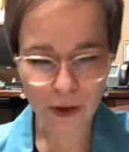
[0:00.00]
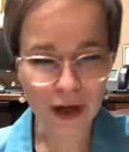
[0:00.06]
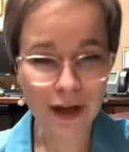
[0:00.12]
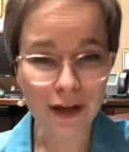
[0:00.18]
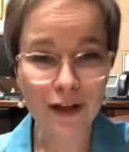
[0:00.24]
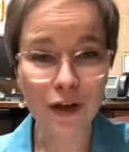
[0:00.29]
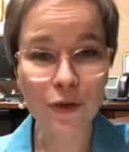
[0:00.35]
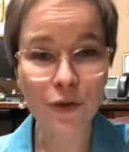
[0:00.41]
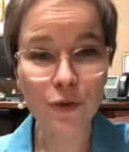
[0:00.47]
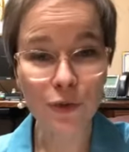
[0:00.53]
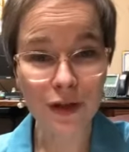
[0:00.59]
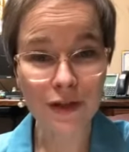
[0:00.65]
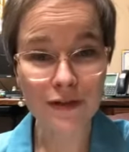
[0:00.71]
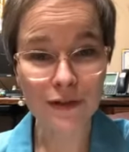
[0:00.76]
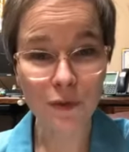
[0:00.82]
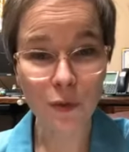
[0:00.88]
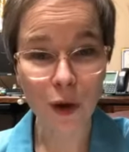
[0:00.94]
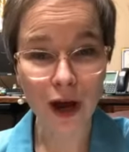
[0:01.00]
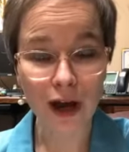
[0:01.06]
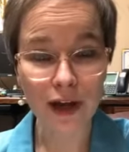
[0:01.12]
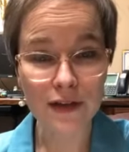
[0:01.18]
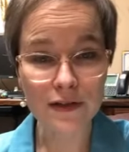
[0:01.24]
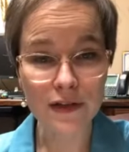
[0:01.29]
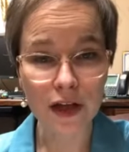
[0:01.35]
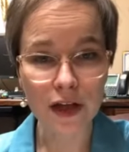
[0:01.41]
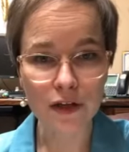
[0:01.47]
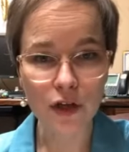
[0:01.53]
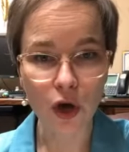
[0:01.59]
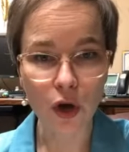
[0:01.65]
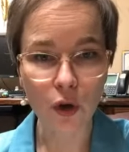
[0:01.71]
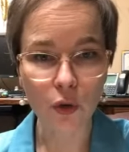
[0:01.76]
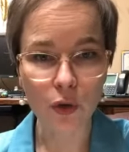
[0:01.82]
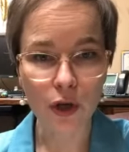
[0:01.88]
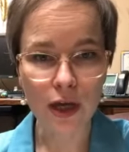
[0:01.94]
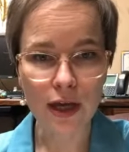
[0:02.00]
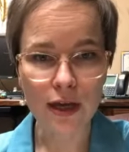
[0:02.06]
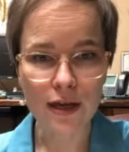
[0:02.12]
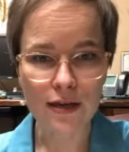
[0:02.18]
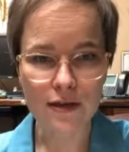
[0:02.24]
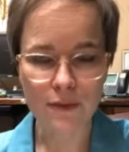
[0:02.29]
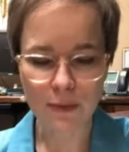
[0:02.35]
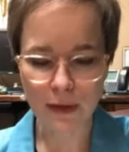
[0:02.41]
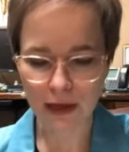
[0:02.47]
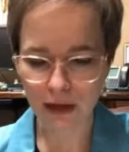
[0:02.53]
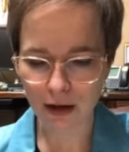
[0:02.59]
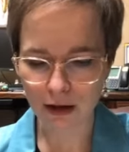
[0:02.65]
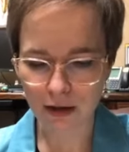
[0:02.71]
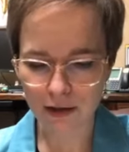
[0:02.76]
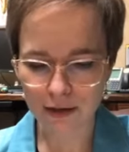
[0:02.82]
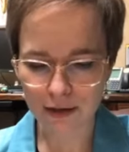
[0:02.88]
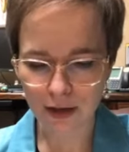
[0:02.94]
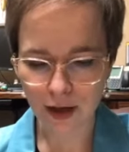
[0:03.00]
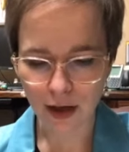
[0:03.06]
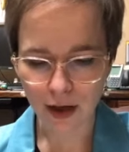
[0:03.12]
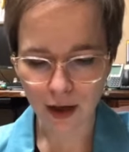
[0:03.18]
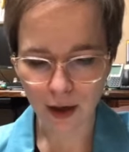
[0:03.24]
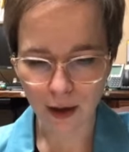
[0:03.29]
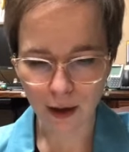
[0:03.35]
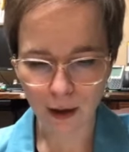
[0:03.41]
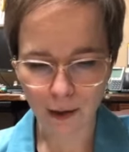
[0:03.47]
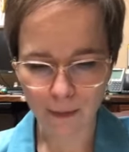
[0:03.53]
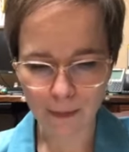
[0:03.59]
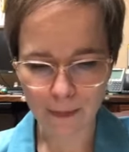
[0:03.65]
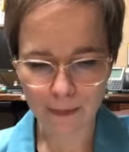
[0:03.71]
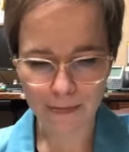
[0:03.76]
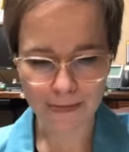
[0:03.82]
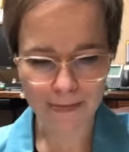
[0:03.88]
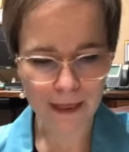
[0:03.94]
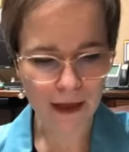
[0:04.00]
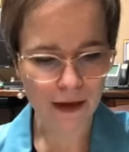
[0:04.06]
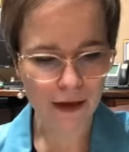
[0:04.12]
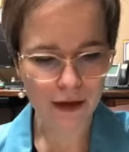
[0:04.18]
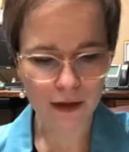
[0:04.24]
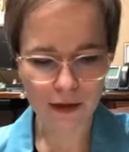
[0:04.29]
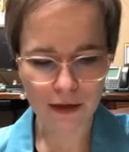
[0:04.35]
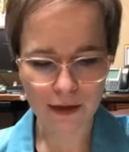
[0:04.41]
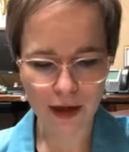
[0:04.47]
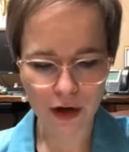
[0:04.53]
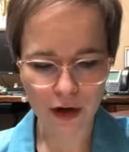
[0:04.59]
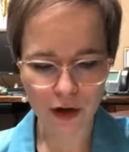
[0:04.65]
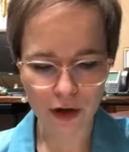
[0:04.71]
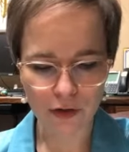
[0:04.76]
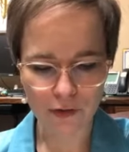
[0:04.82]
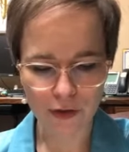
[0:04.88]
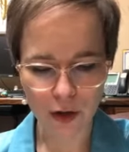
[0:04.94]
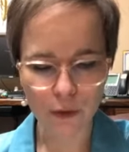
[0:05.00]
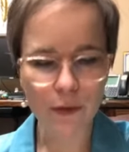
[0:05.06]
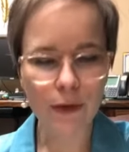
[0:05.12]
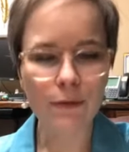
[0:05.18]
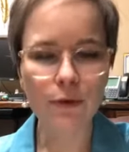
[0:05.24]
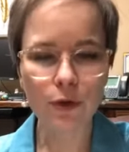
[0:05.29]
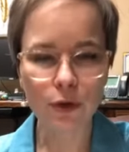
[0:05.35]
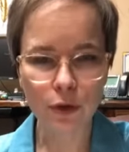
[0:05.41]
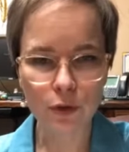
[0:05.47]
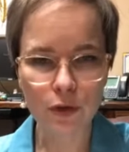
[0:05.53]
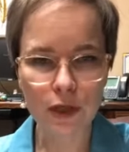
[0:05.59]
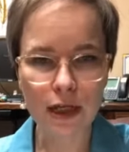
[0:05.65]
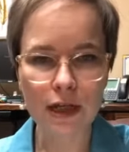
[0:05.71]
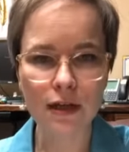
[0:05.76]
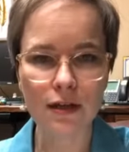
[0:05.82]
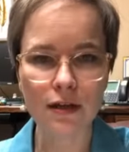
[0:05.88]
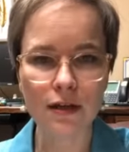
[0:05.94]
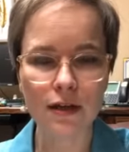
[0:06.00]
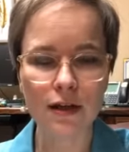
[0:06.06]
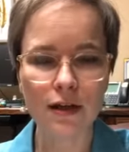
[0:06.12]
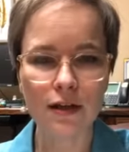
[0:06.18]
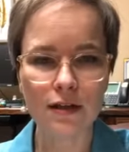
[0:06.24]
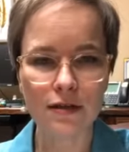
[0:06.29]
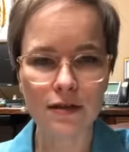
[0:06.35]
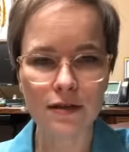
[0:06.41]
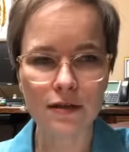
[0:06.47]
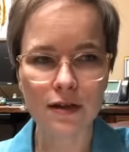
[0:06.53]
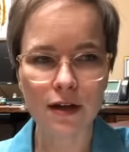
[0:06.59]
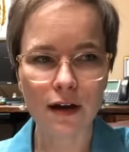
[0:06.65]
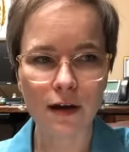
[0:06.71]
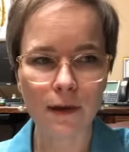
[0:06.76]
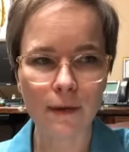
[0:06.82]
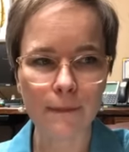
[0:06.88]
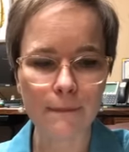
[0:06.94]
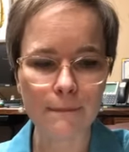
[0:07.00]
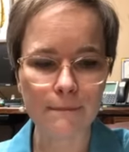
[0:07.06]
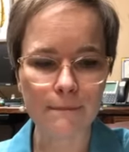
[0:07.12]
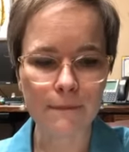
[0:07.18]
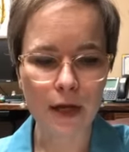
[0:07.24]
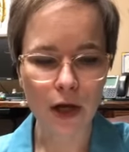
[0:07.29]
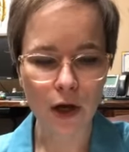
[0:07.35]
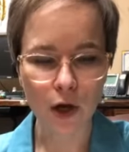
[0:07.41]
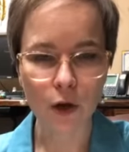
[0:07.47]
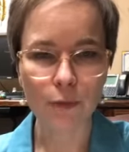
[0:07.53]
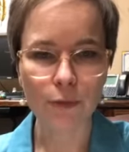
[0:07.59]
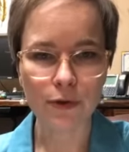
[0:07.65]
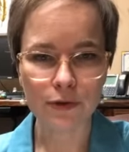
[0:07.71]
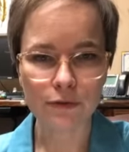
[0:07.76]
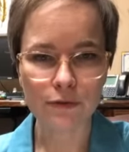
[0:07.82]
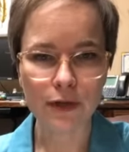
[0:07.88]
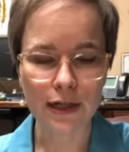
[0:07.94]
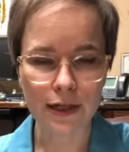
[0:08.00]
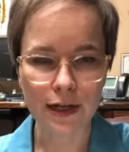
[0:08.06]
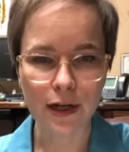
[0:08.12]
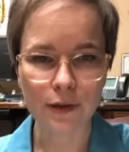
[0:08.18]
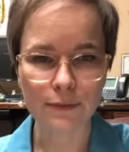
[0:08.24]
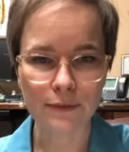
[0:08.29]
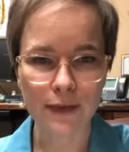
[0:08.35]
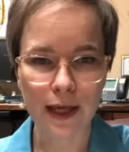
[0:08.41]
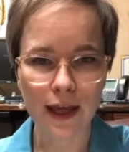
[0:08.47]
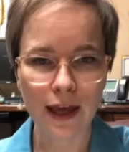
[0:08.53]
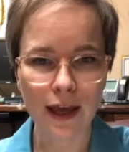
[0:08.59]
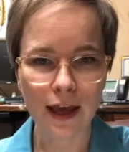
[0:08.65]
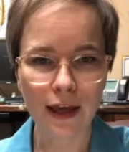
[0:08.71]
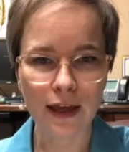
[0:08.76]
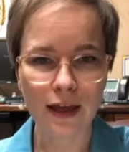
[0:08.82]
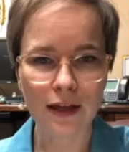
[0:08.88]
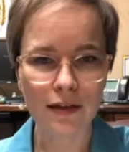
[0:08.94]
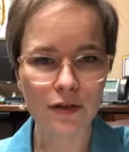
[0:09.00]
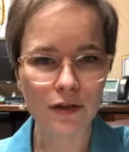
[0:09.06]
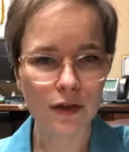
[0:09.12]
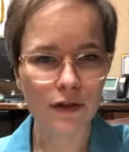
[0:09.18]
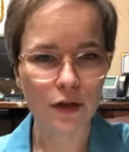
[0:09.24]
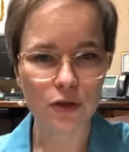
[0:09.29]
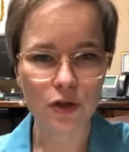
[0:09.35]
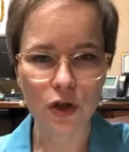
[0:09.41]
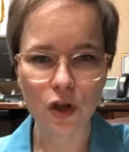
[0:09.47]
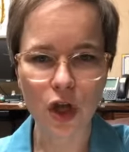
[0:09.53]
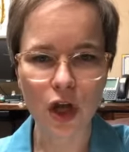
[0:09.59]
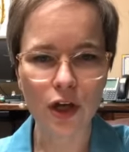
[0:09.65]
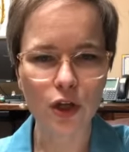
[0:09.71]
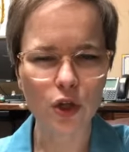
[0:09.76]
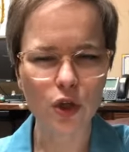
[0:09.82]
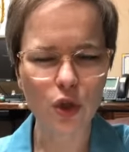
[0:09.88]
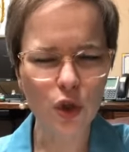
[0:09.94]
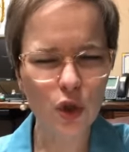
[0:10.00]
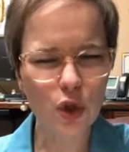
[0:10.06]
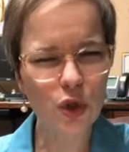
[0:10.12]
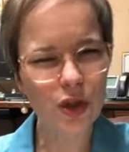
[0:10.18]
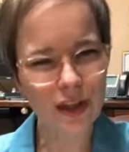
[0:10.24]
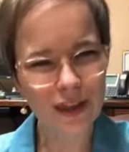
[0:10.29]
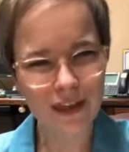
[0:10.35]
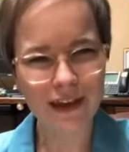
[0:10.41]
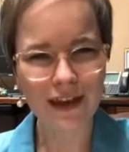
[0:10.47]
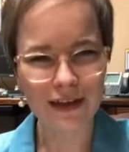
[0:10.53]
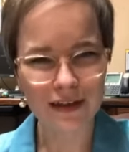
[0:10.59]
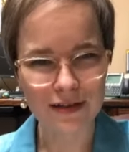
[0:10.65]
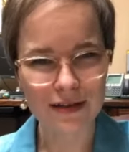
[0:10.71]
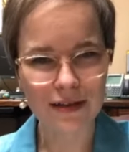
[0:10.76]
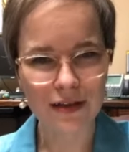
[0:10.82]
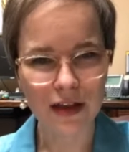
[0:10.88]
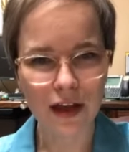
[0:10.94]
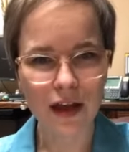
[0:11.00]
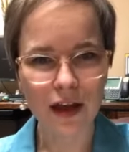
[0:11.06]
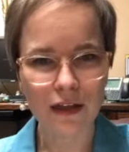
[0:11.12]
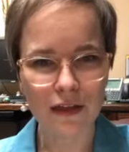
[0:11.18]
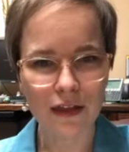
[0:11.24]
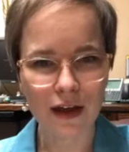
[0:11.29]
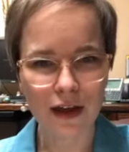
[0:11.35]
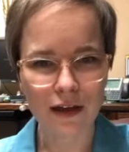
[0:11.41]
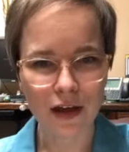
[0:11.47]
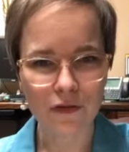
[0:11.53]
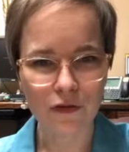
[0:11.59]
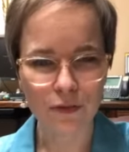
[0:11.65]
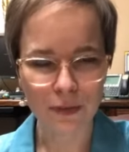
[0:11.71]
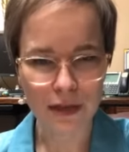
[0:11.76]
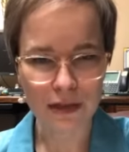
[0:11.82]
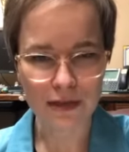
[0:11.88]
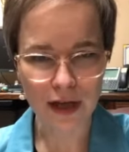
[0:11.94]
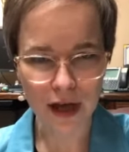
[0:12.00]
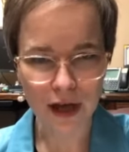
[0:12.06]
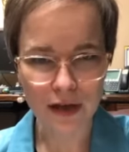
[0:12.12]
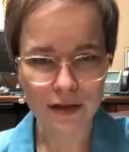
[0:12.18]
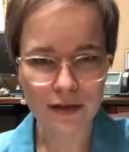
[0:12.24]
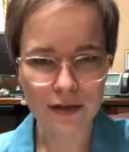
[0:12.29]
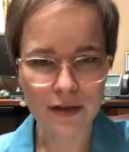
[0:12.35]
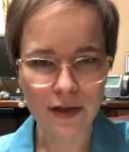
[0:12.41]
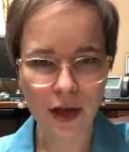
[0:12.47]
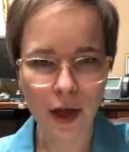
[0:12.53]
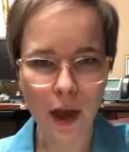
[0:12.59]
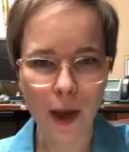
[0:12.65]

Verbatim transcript: another reason why I said no is because there are people who need help right now, and there's a lot of good things that government does,